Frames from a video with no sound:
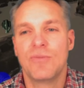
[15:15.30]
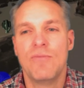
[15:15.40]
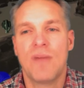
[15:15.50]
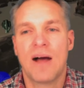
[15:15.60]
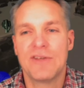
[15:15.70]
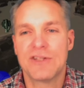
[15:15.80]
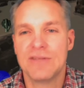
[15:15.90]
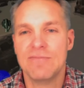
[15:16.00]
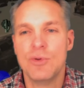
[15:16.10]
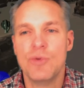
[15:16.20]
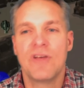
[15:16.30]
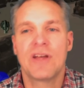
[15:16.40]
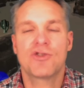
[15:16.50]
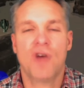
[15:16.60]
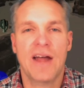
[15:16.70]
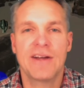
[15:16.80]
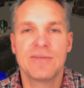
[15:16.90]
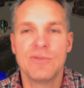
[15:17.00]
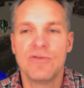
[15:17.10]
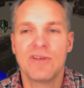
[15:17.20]
obviously trying
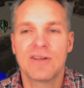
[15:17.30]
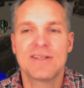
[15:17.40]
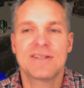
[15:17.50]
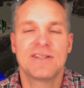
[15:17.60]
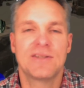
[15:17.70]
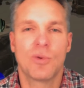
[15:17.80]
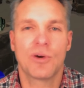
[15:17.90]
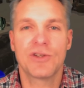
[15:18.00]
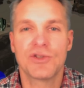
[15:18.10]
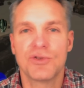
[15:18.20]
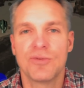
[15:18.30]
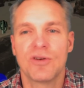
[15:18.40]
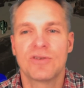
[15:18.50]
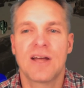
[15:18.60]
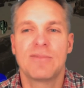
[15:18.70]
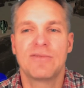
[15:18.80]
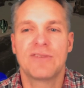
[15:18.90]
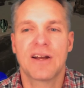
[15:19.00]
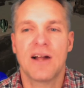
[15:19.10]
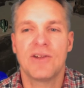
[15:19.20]
to move at least into more consumer type of
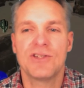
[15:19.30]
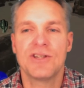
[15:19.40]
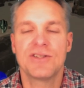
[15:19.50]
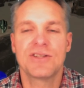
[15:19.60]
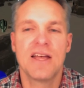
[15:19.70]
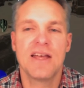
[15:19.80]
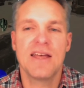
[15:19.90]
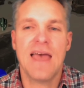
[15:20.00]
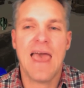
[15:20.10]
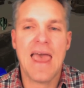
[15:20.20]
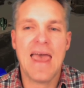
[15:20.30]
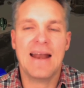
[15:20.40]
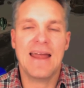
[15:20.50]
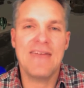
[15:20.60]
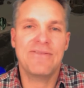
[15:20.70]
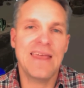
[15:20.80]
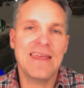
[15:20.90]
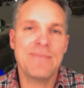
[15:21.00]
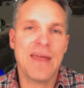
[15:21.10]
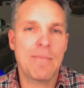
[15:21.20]
technologies. And if they
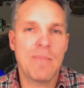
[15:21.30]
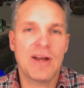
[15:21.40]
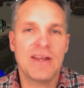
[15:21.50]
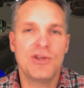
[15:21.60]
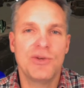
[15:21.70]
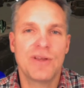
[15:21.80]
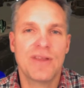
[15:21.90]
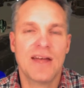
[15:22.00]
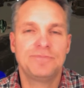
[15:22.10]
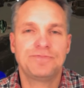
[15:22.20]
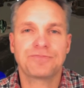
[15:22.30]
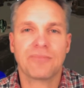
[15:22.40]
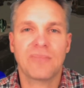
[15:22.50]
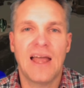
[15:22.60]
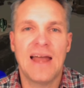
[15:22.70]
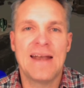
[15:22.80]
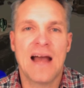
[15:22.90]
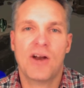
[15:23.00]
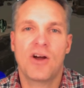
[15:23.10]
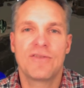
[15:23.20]
can make money doing that and
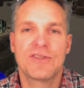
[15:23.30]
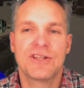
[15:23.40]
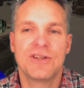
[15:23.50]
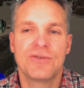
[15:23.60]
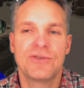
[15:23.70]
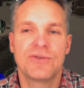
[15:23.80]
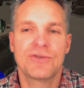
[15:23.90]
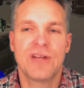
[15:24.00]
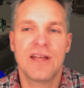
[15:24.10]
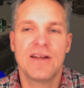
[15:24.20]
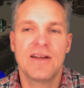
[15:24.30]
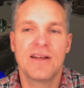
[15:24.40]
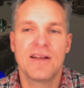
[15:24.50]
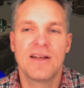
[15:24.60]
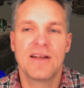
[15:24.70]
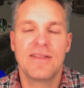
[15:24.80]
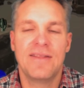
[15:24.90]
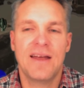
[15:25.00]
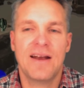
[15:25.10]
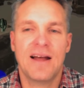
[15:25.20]
not harvesting user data,
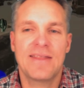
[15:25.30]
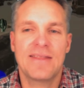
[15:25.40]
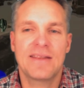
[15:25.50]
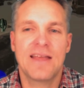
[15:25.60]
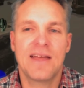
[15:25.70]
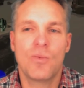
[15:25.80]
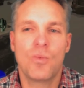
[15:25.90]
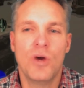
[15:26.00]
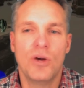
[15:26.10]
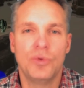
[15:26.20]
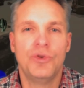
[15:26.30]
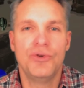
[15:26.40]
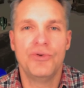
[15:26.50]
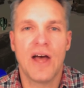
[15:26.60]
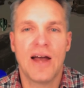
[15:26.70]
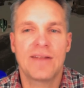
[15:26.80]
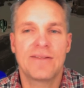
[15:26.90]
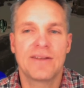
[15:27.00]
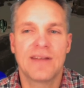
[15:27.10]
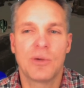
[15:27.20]
then I think they will do that. I
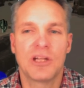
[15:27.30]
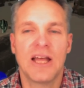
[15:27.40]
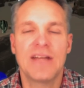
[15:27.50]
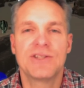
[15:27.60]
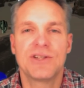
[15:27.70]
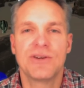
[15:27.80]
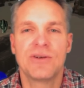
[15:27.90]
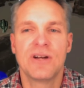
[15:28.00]
think they would like to.